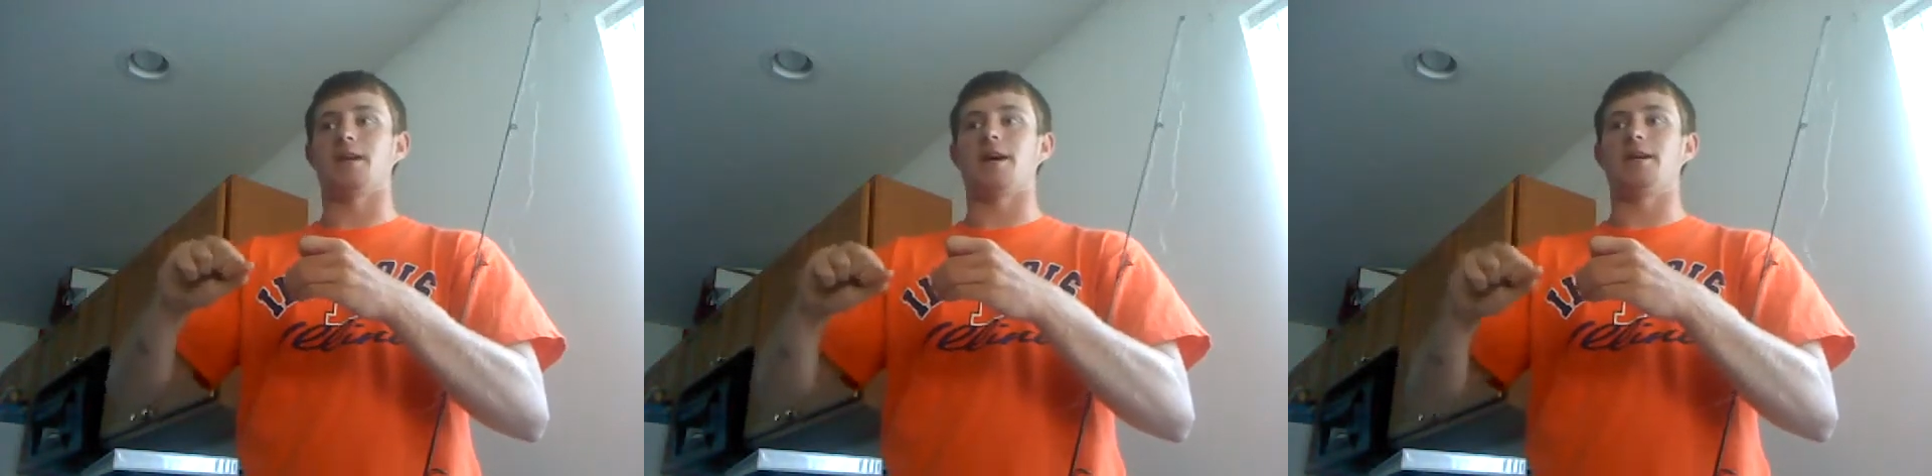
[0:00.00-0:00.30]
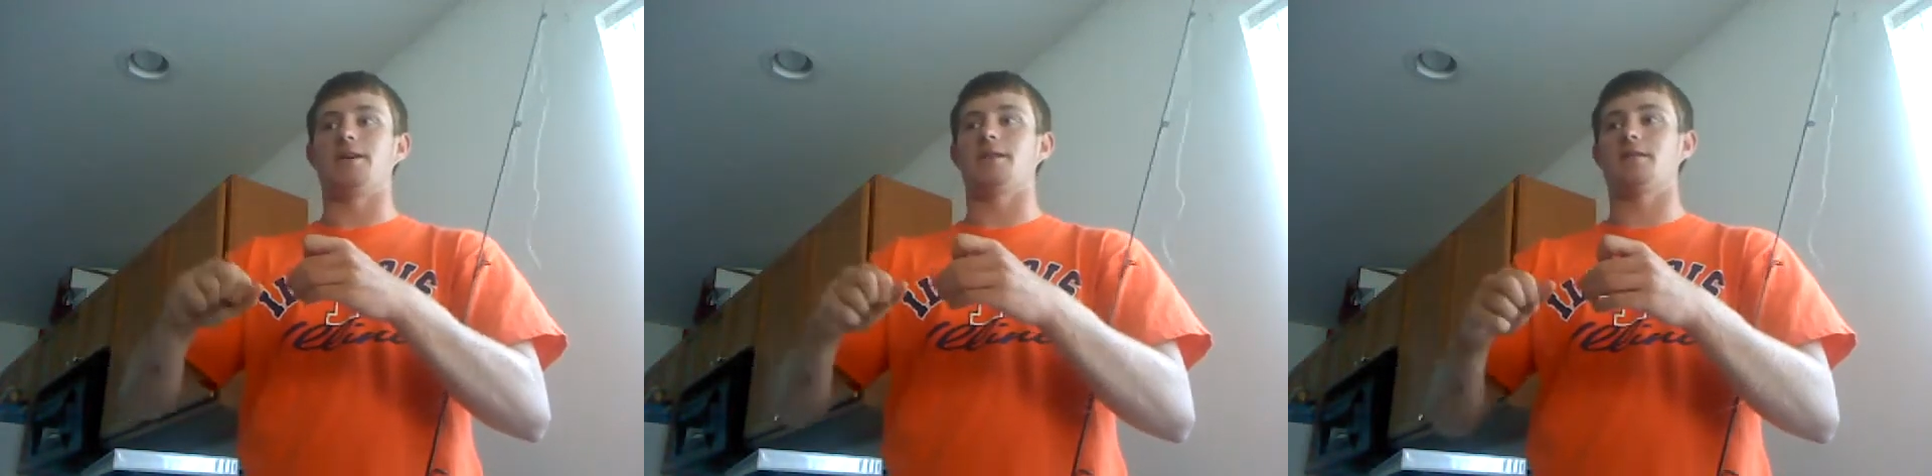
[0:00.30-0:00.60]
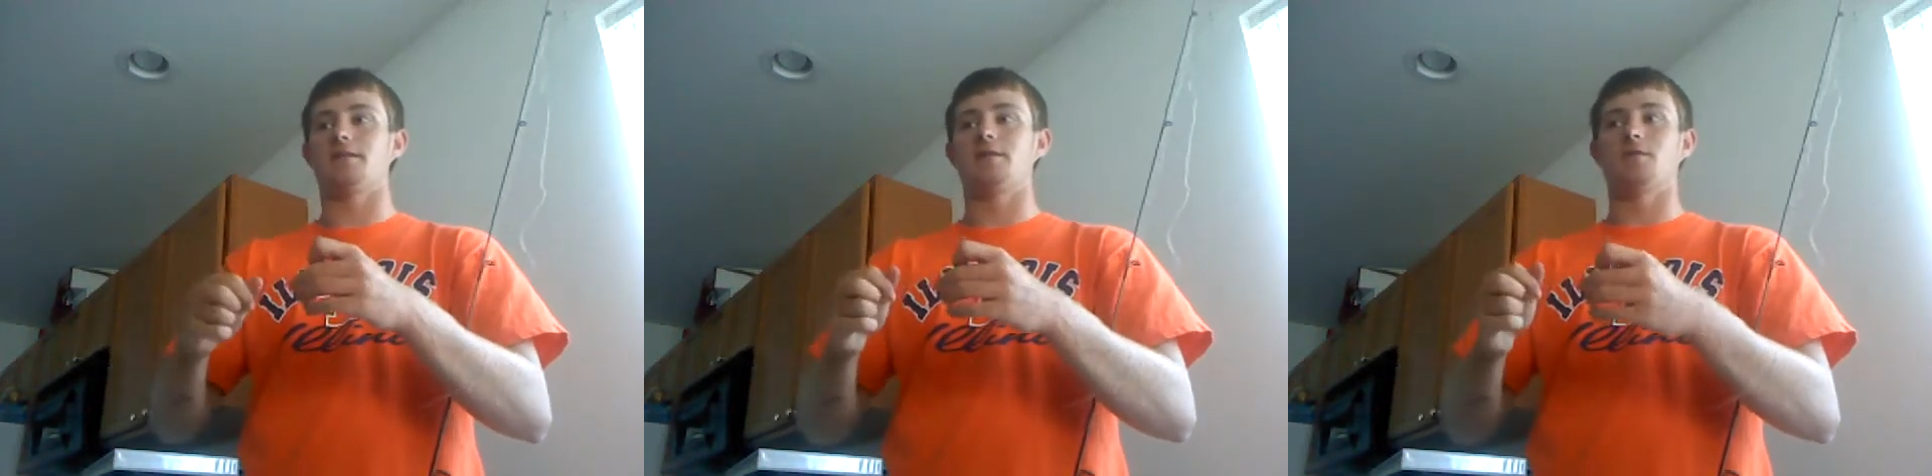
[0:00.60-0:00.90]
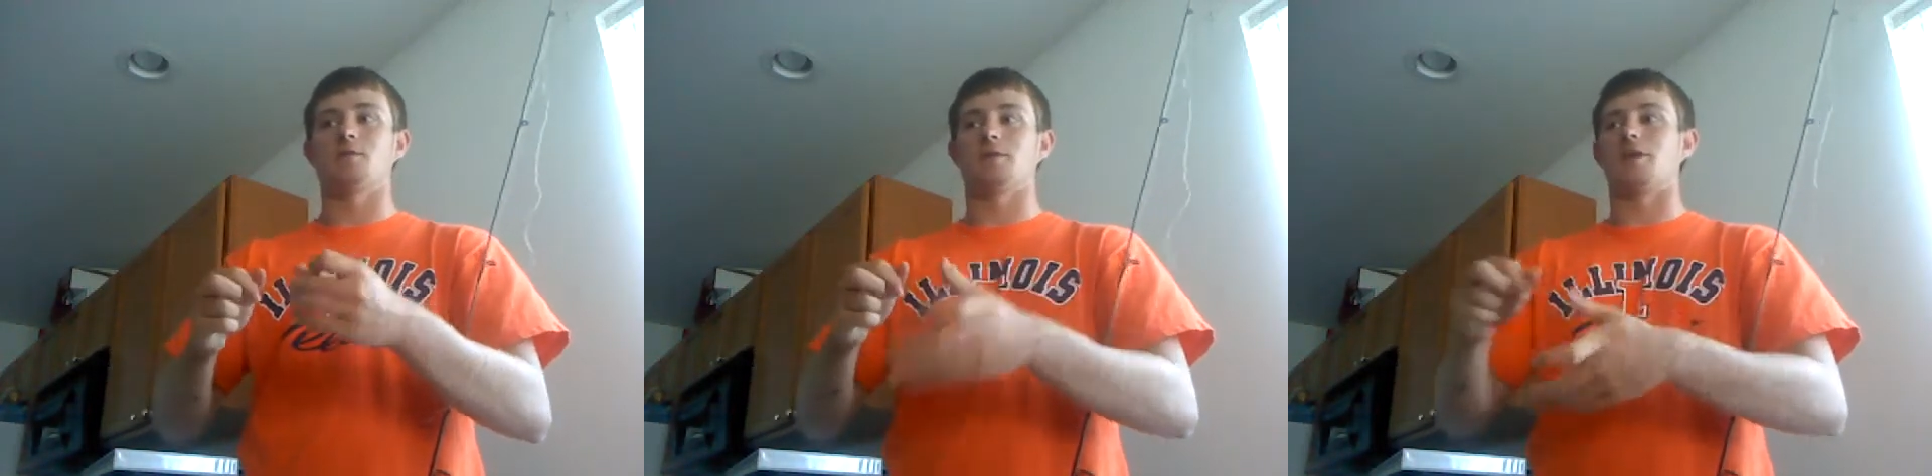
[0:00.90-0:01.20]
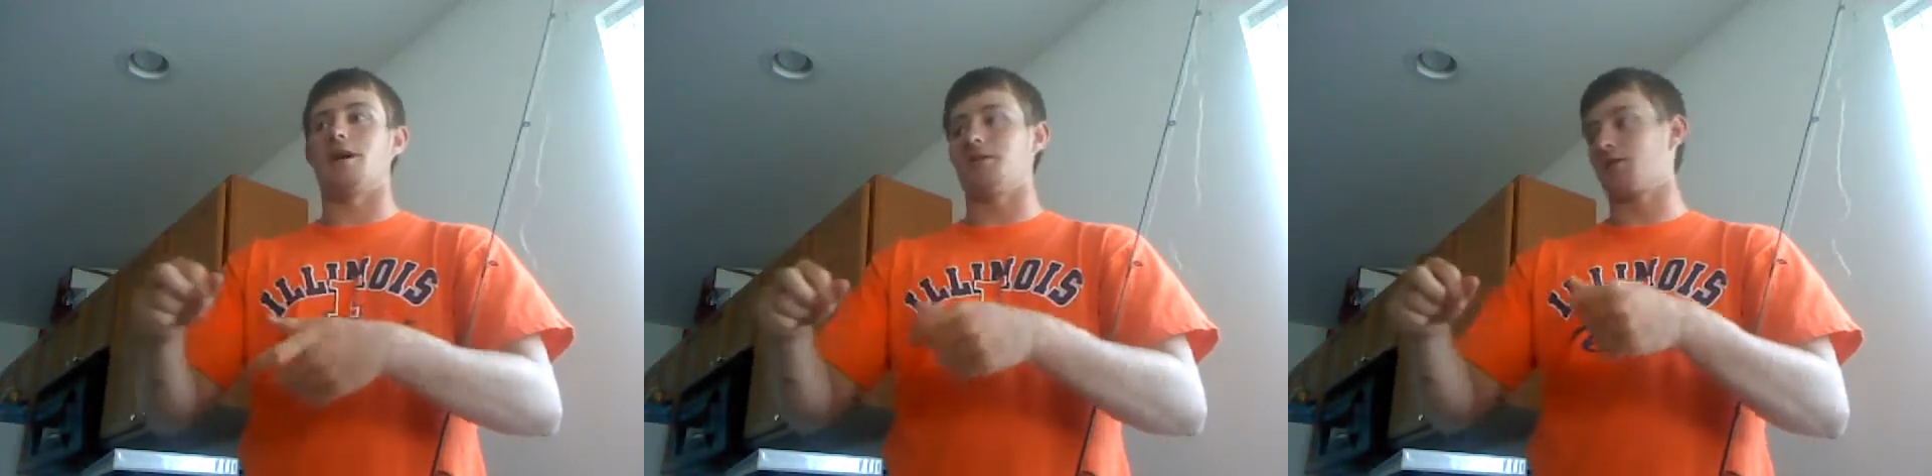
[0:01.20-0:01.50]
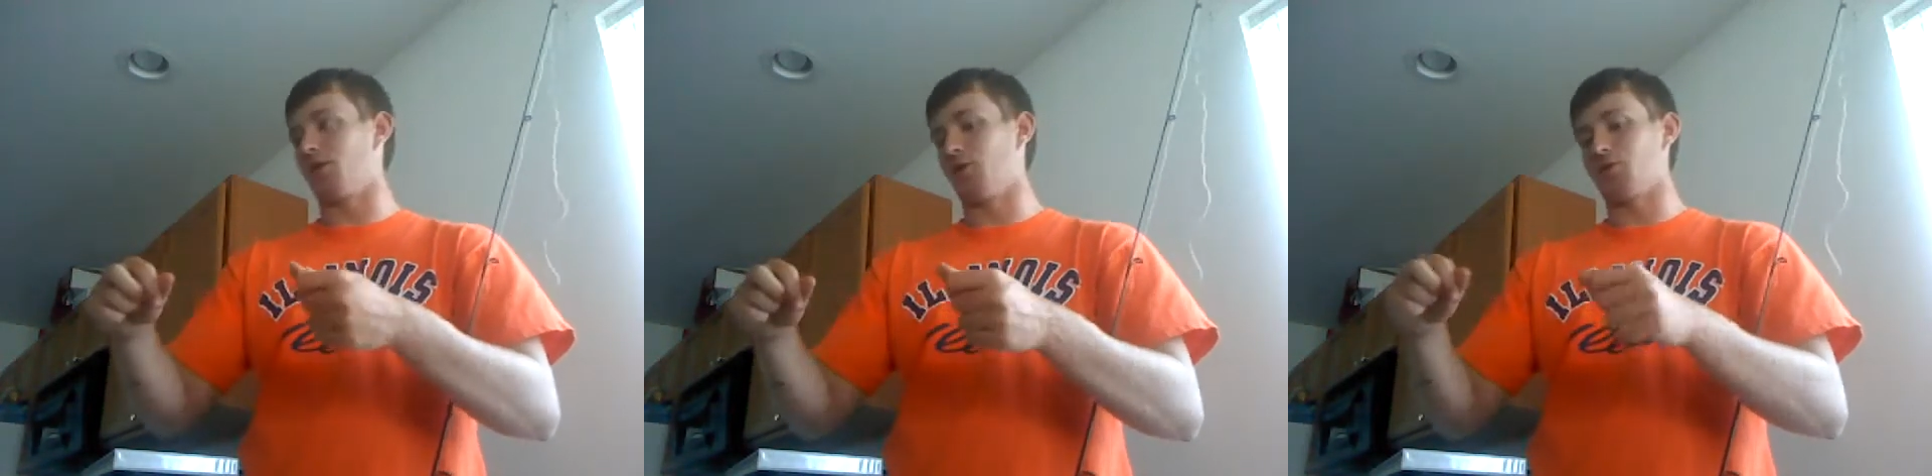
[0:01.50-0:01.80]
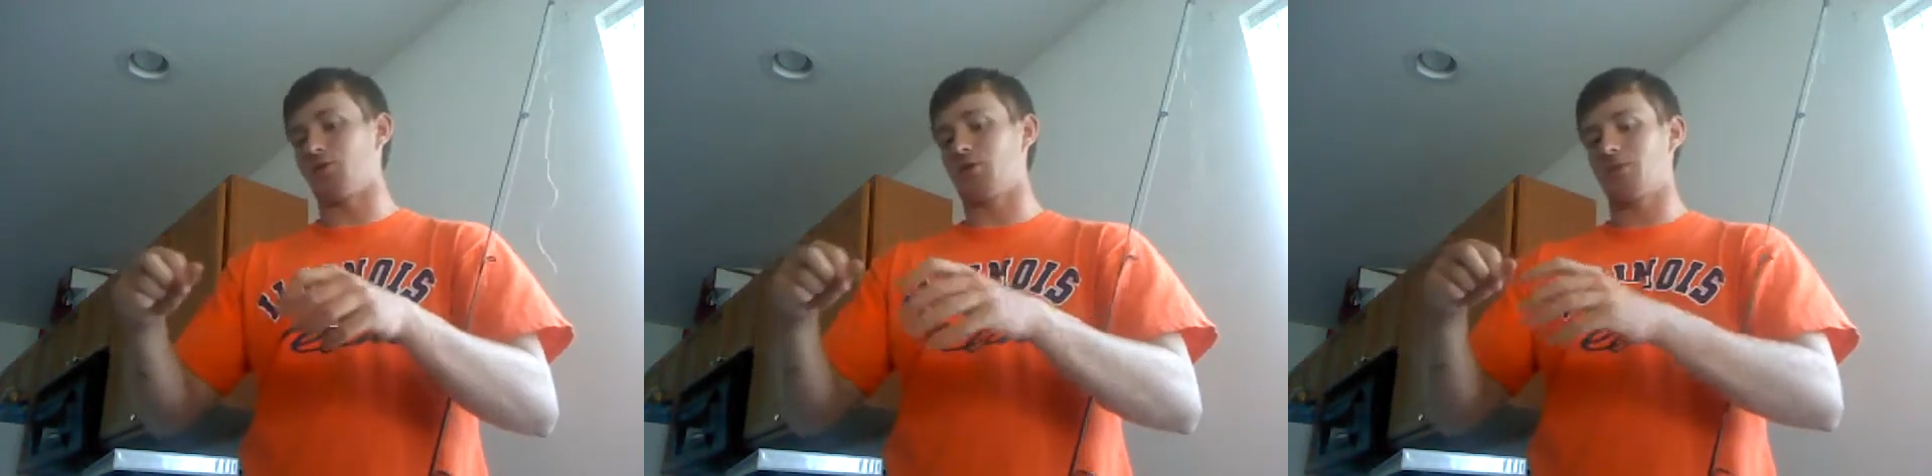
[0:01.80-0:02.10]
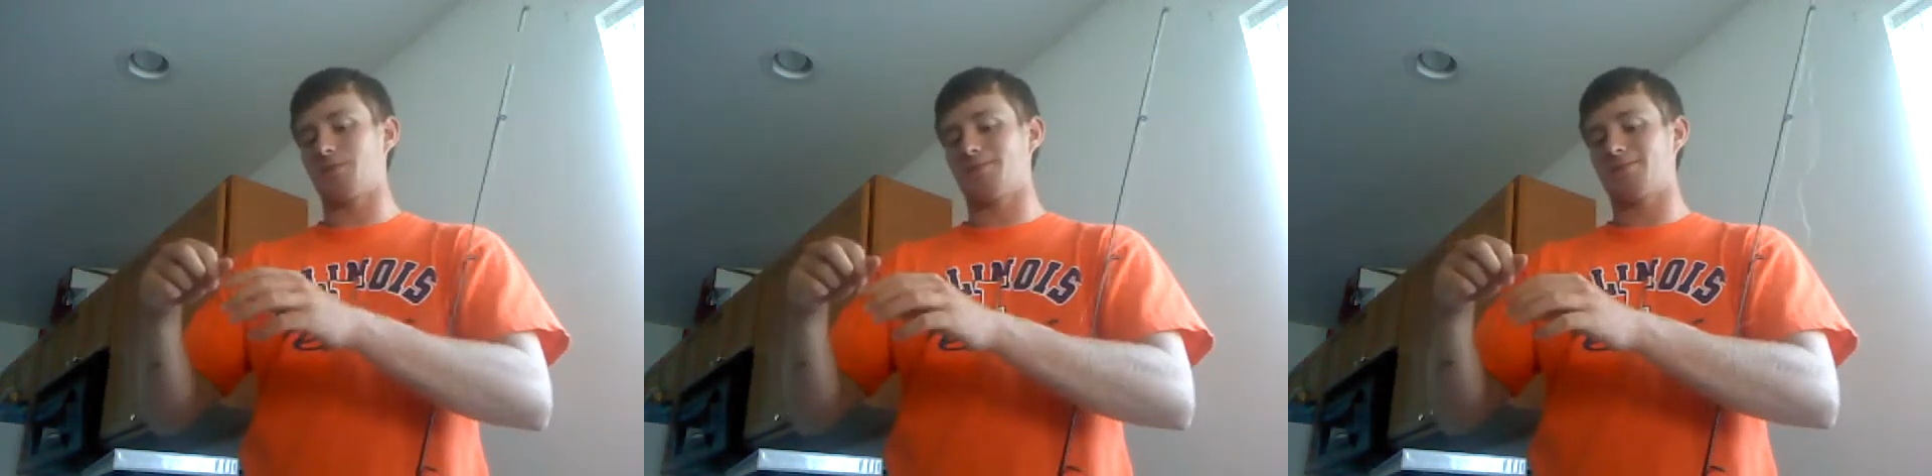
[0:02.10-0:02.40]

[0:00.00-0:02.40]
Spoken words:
tie it with your eyes closed.